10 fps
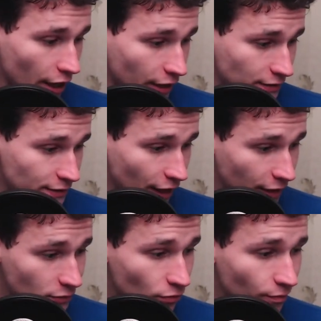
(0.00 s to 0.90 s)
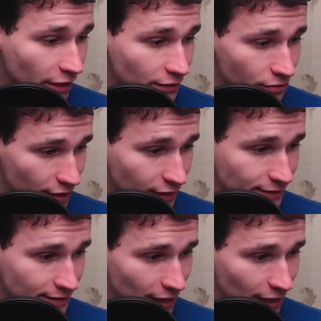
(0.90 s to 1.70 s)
and I know many things